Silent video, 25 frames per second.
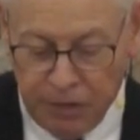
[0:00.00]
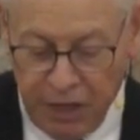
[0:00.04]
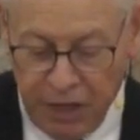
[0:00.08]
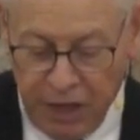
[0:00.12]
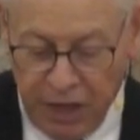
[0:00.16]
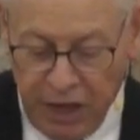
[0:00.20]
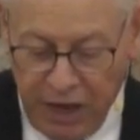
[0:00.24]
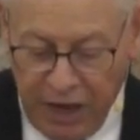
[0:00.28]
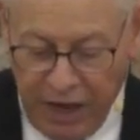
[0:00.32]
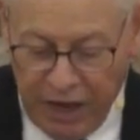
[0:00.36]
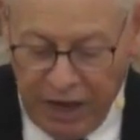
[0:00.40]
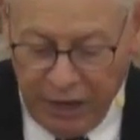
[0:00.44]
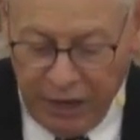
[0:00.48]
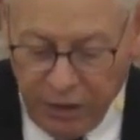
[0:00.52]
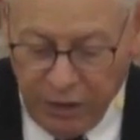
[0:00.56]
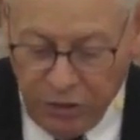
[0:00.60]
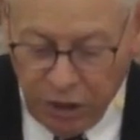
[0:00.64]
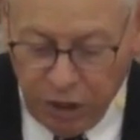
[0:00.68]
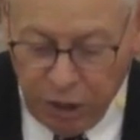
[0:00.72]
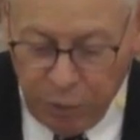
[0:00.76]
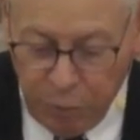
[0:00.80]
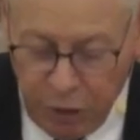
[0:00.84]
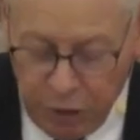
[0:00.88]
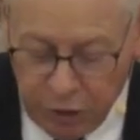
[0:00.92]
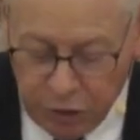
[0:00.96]

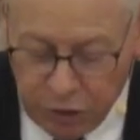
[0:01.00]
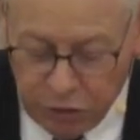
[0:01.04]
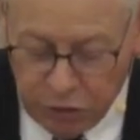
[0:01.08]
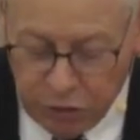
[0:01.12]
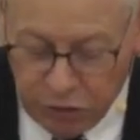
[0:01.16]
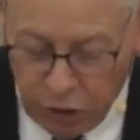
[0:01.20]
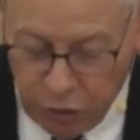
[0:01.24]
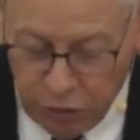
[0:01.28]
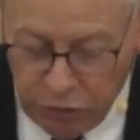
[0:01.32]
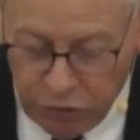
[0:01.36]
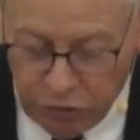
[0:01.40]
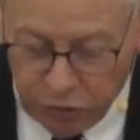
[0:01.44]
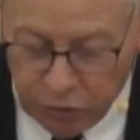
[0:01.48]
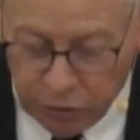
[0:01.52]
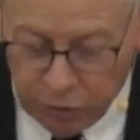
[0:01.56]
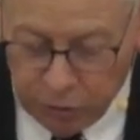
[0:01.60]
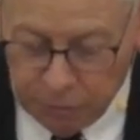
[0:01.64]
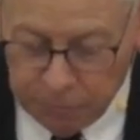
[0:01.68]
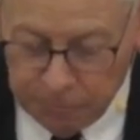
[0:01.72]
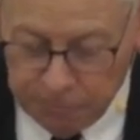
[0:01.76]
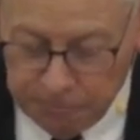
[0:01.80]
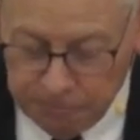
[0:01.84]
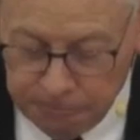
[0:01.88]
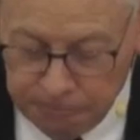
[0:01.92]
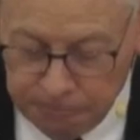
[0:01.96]
A.W. Tozer,
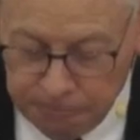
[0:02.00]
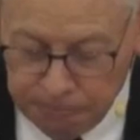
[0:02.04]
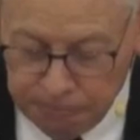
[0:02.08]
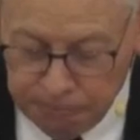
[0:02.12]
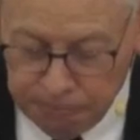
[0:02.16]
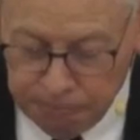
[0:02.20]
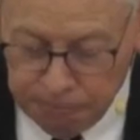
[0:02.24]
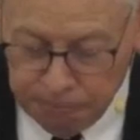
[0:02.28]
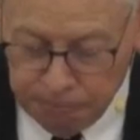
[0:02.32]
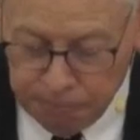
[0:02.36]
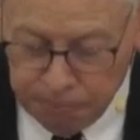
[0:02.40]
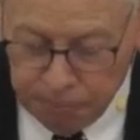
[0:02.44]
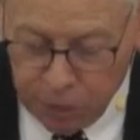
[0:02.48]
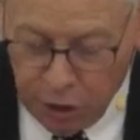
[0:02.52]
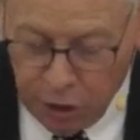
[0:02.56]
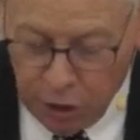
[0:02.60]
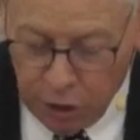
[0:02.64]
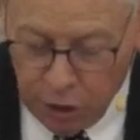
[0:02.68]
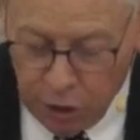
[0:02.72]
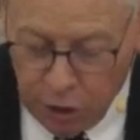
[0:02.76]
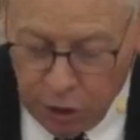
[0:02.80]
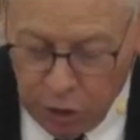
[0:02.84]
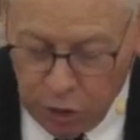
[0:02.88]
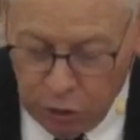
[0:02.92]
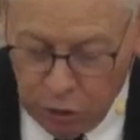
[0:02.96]

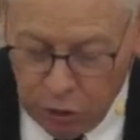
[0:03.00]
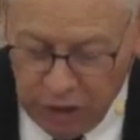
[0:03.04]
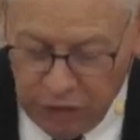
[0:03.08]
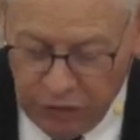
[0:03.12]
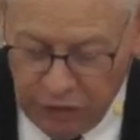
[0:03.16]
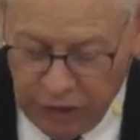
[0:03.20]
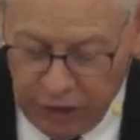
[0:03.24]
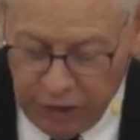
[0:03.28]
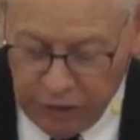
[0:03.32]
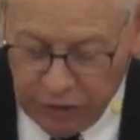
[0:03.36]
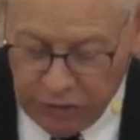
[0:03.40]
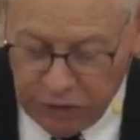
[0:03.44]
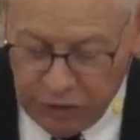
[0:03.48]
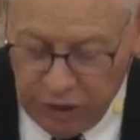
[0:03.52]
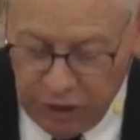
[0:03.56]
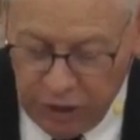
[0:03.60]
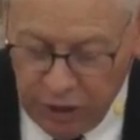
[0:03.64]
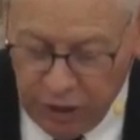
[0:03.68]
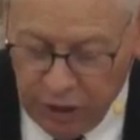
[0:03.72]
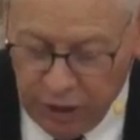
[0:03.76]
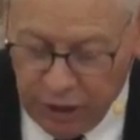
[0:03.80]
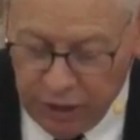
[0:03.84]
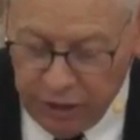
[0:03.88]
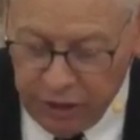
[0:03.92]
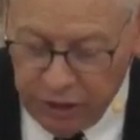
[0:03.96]
who lived
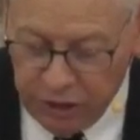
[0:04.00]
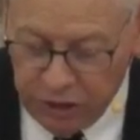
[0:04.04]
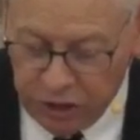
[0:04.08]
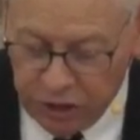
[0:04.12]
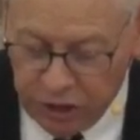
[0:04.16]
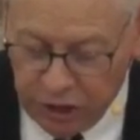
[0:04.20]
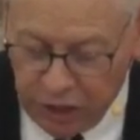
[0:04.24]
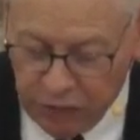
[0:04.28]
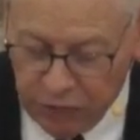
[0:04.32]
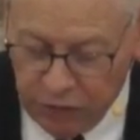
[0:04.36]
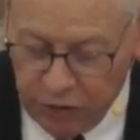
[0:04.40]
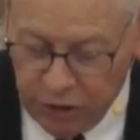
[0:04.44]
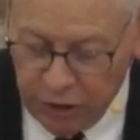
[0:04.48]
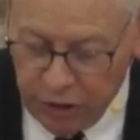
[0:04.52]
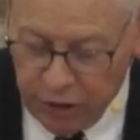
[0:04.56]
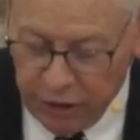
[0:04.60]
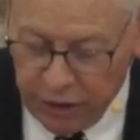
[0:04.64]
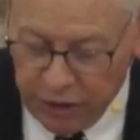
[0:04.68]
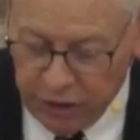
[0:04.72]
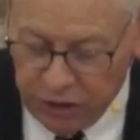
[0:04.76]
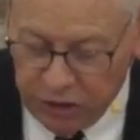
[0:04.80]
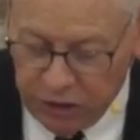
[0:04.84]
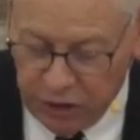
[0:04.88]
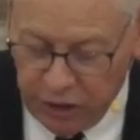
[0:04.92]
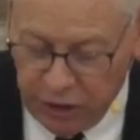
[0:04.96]
1897 to
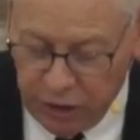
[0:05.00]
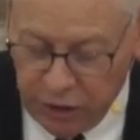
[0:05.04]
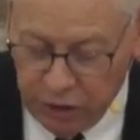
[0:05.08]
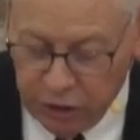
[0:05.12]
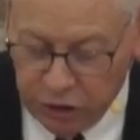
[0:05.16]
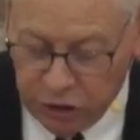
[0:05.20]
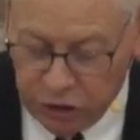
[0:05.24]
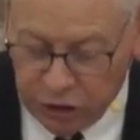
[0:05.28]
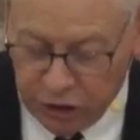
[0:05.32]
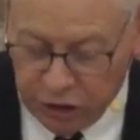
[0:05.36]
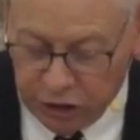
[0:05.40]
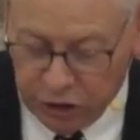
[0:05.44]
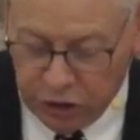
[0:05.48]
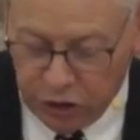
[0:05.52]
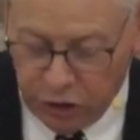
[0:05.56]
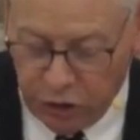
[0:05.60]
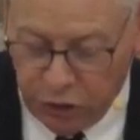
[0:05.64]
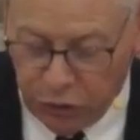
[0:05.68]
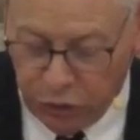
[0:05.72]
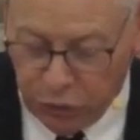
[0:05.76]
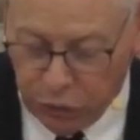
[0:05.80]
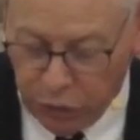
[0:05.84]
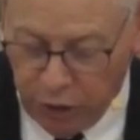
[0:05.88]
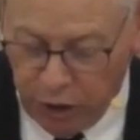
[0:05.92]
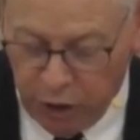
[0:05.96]

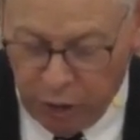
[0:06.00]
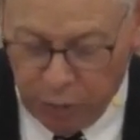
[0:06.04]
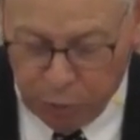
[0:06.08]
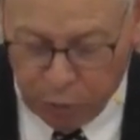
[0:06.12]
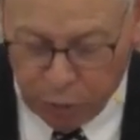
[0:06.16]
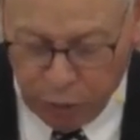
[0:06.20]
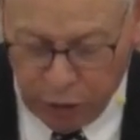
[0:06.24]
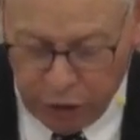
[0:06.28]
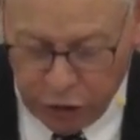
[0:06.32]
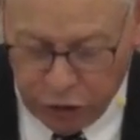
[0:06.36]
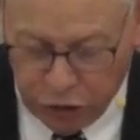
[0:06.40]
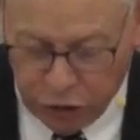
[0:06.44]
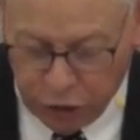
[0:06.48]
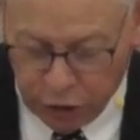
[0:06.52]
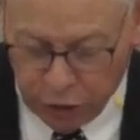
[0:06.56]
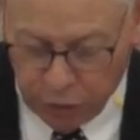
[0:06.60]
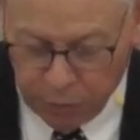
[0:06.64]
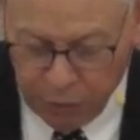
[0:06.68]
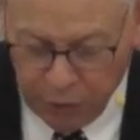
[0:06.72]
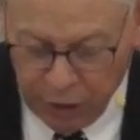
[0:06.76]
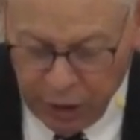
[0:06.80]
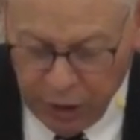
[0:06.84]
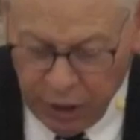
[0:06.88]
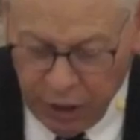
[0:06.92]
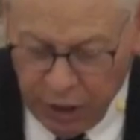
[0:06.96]
1963, preacher
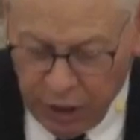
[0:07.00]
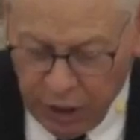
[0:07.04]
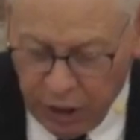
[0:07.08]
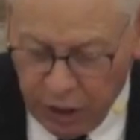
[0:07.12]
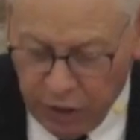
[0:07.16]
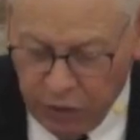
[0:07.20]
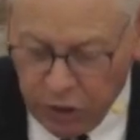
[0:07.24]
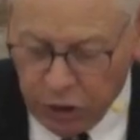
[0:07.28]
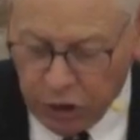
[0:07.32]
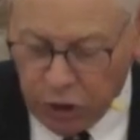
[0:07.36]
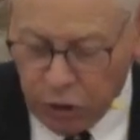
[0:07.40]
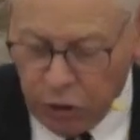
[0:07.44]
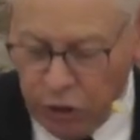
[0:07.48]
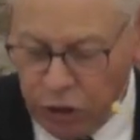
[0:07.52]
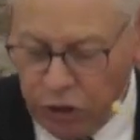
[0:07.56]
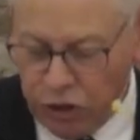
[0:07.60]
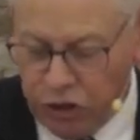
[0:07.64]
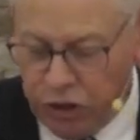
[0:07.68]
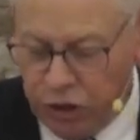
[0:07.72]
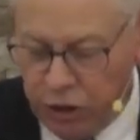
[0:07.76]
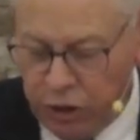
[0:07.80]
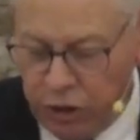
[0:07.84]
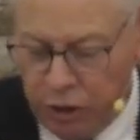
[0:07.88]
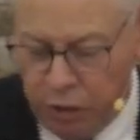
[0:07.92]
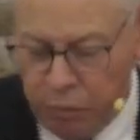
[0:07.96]
in the
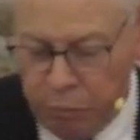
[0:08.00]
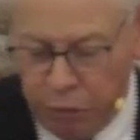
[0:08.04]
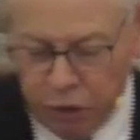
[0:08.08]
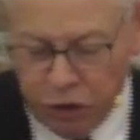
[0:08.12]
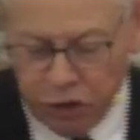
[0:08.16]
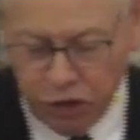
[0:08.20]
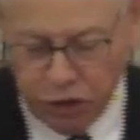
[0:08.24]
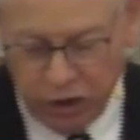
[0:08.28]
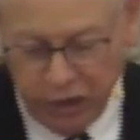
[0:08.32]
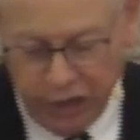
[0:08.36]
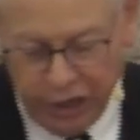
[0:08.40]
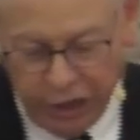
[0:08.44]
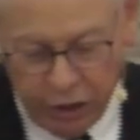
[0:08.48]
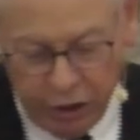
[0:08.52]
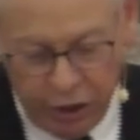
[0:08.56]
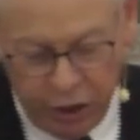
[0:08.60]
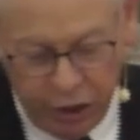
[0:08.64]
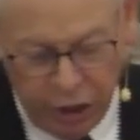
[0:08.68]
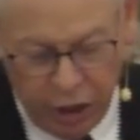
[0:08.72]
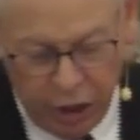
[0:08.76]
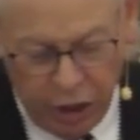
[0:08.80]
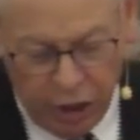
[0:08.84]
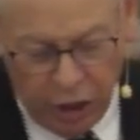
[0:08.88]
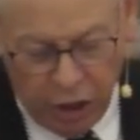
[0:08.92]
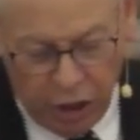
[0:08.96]
Christian and Missionary
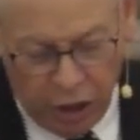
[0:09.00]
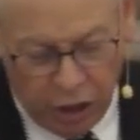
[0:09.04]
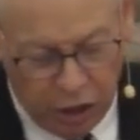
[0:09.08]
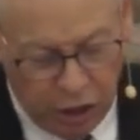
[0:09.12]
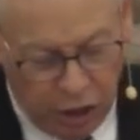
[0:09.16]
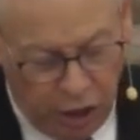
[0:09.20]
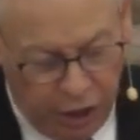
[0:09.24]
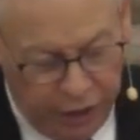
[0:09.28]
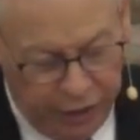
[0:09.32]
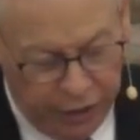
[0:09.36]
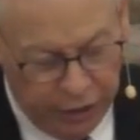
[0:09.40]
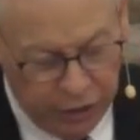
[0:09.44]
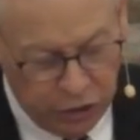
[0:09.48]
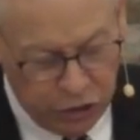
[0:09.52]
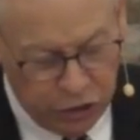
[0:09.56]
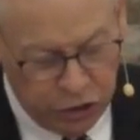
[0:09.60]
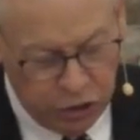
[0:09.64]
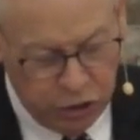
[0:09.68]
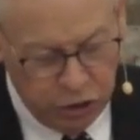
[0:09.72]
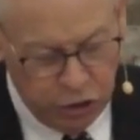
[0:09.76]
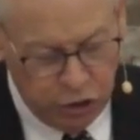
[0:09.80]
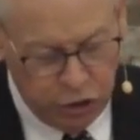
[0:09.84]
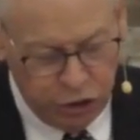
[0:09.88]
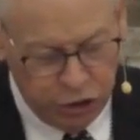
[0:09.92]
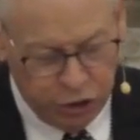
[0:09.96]
Alliance
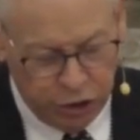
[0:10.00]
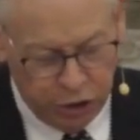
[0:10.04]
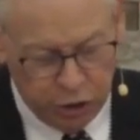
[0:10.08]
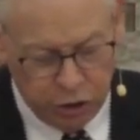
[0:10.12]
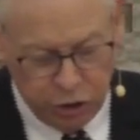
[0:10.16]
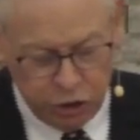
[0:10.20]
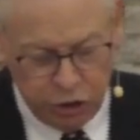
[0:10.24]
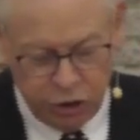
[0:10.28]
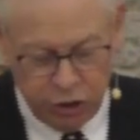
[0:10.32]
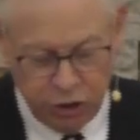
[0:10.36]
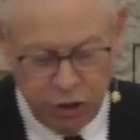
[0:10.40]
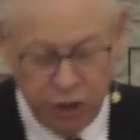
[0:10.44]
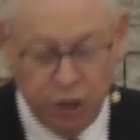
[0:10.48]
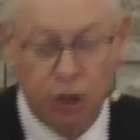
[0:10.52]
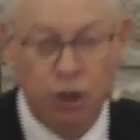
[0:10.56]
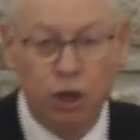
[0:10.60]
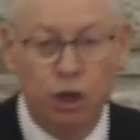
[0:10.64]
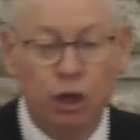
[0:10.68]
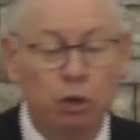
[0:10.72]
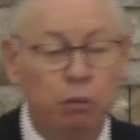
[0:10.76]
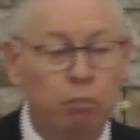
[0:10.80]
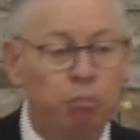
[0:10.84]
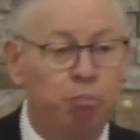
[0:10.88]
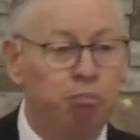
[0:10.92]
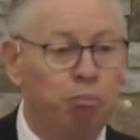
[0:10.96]
Church,
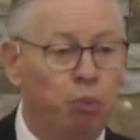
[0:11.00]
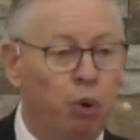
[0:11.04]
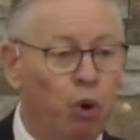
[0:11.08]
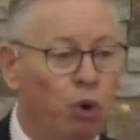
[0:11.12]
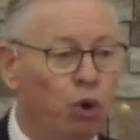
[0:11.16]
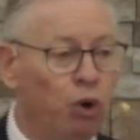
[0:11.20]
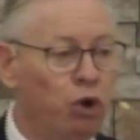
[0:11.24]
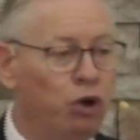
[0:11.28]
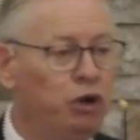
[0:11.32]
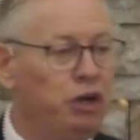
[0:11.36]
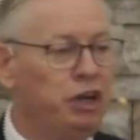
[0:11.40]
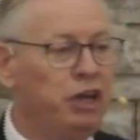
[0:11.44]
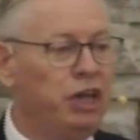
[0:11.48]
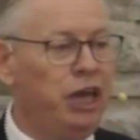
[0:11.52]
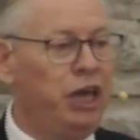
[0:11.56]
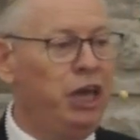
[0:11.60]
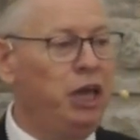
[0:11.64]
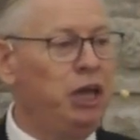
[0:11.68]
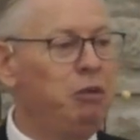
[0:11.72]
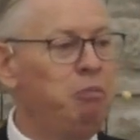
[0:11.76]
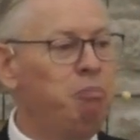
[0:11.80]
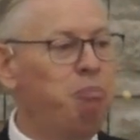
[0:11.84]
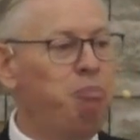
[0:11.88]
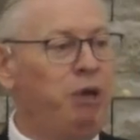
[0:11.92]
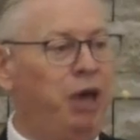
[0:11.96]
born
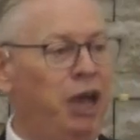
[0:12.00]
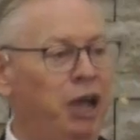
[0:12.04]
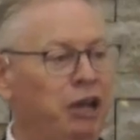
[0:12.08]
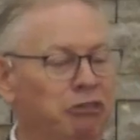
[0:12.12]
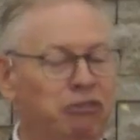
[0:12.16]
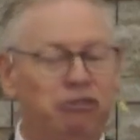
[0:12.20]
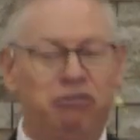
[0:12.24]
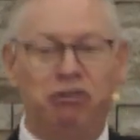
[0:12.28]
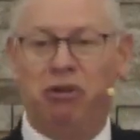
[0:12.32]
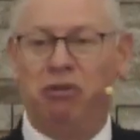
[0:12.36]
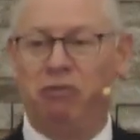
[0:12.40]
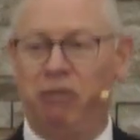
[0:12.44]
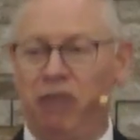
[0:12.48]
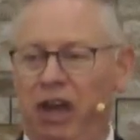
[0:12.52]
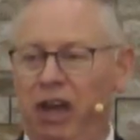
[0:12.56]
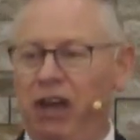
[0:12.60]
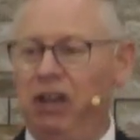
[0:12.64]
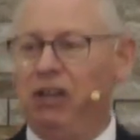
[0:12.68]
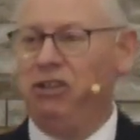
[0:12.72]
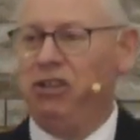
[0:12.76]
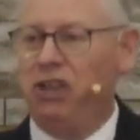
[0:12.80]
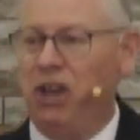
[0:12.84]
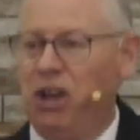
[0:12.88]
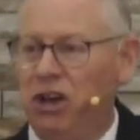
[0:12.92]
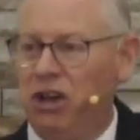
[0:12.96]
in
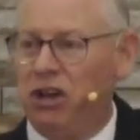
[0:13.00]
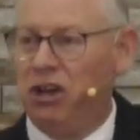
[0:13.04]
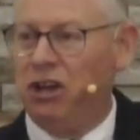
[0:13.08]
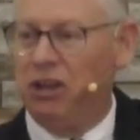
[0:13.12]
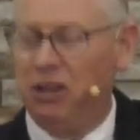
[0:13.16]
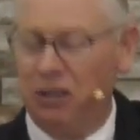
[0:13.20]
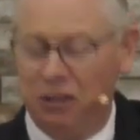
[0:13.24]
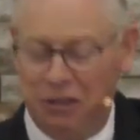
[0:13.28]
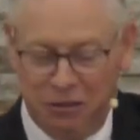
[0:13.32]
Pennsylvania,